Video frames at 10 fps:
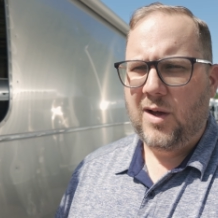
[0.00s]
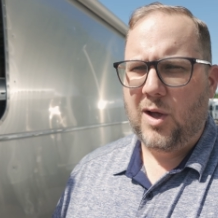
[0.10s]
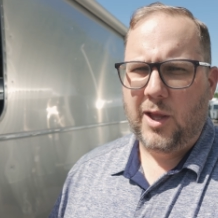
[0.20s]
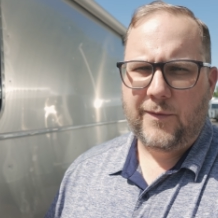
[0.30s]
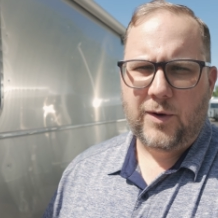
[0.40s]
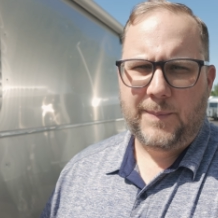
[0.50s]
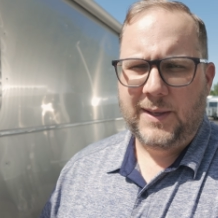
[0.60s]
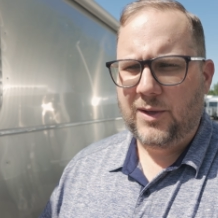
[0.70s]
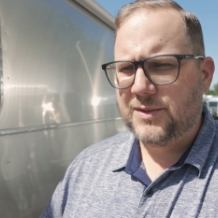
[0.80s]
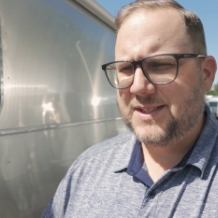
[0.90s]
all of our
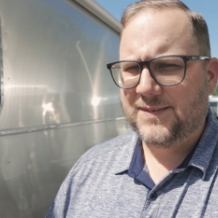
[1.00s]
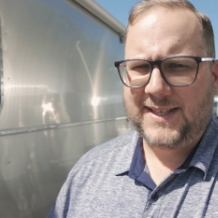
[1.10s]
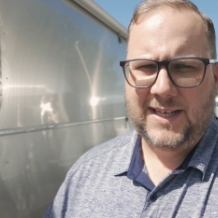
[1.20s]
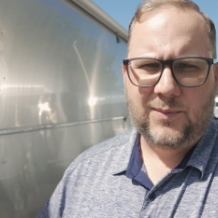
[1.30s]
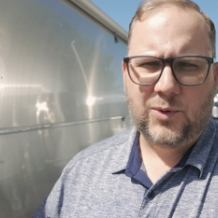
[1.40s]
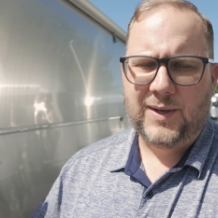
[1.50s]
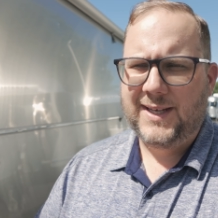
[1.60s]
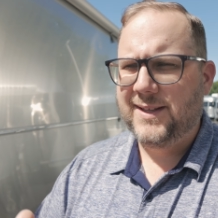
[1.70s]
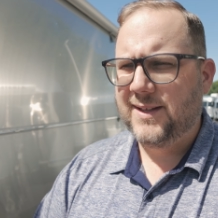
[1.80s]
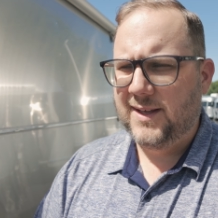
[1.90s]
pillows and everything were
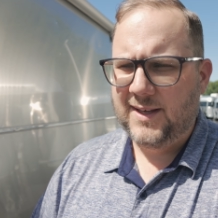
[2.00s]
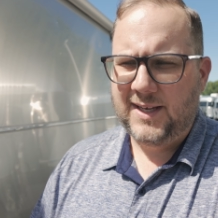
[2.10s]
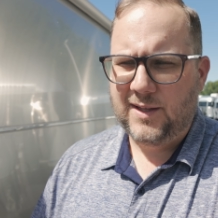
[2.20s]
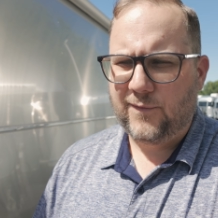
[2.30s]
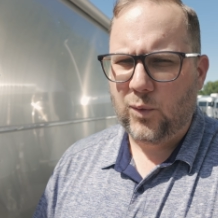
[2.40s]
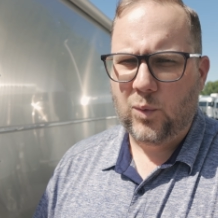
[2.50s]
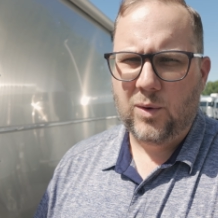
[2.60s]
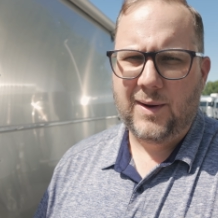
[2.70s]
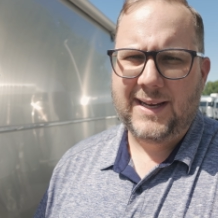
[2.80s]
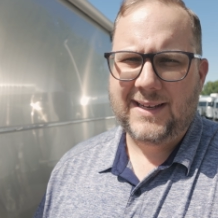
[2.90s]
in the
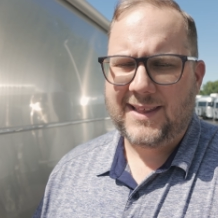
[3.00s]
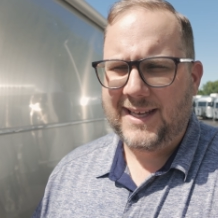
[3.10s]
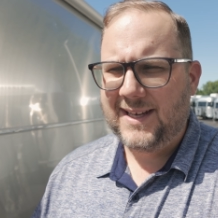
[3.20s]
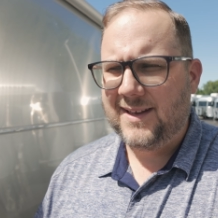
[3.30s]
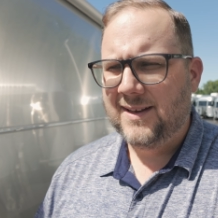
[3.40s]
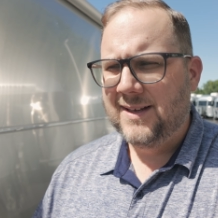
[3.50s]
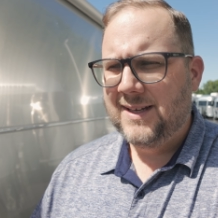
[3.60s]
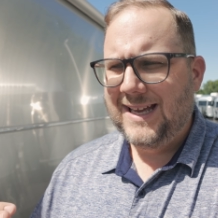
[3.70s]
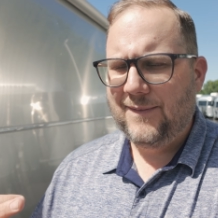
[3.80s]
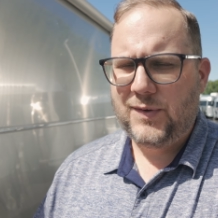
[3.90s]
floor, and
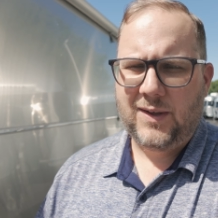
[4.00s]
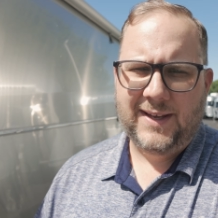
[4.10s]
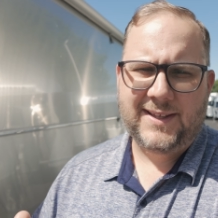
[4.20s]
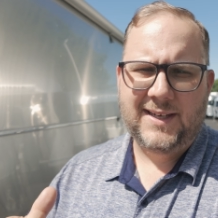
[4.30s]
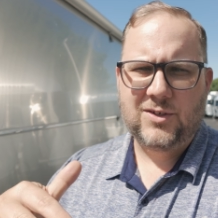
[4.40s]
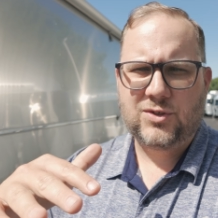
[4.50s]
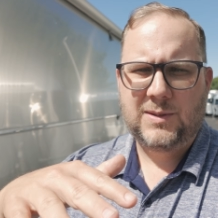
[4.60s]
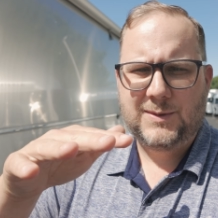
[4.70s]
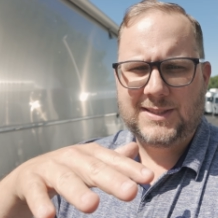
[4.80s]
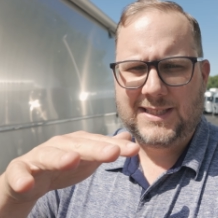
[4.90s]
it felt like the
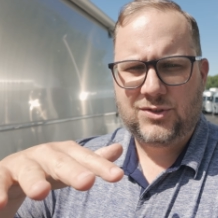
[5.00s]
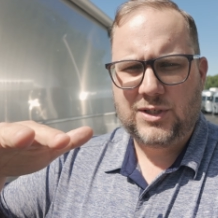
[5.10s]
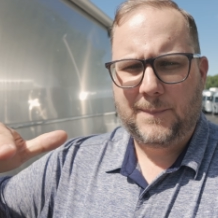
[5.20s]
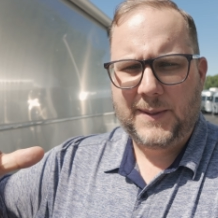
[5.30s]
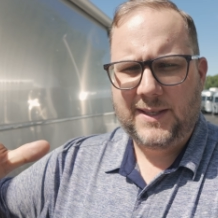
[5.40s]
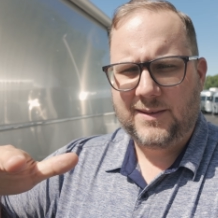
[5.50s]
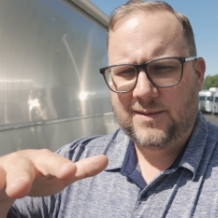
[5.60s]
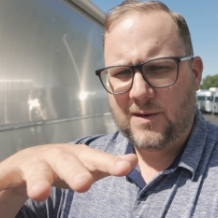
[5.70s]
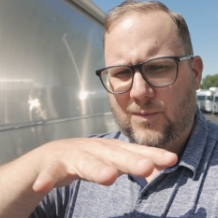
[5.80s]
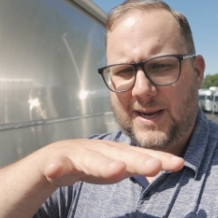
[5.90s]
Airstream was like
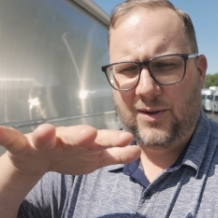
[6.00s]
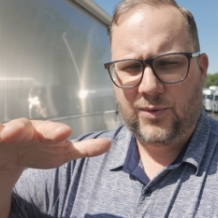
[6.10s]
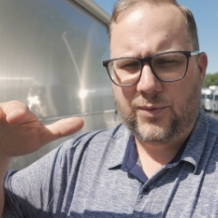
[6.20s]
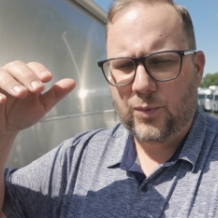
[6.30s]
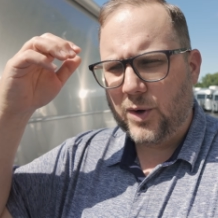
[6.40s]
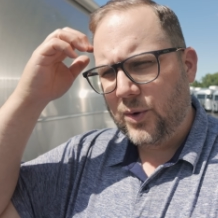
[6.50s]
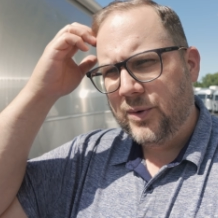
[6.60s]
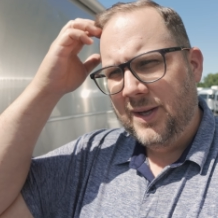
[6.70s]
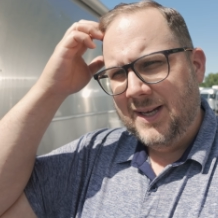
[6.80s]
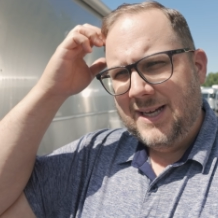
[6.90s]
jumping around on the
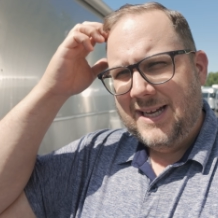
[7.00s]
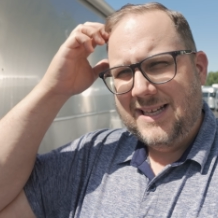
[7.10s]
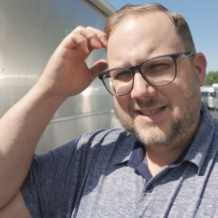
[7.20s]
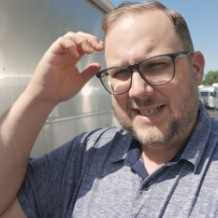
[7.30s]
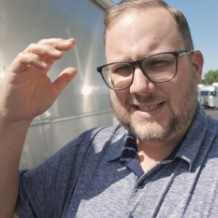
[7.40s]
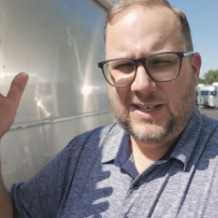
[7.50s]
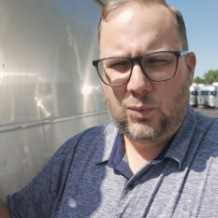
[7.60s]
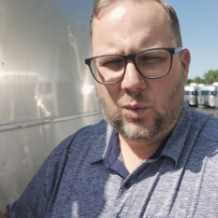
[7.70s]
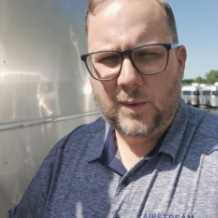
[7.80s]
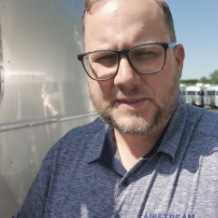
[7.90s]
road. And so I said,
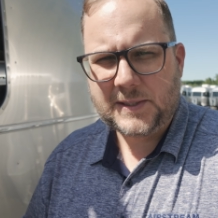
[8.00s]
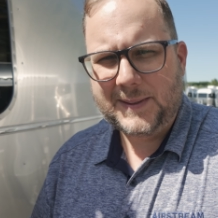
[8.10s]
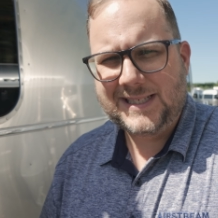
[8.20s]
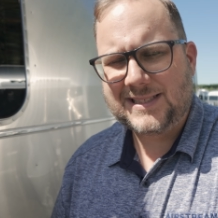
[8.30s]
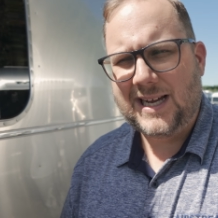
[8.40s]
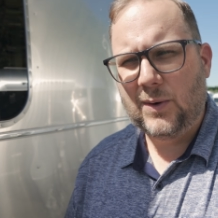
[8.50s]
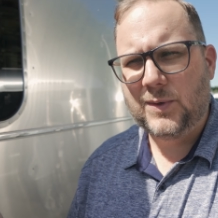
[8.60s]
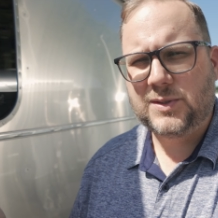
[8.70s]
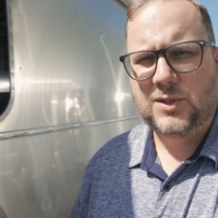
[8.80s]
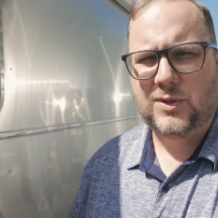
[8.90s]
well, what was the PSI?
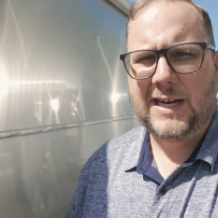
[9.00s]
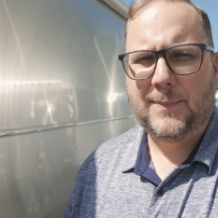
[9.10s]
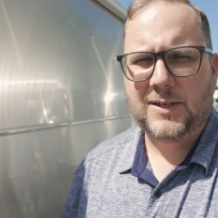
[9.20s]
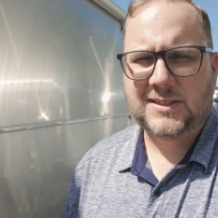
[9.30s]
What's your tire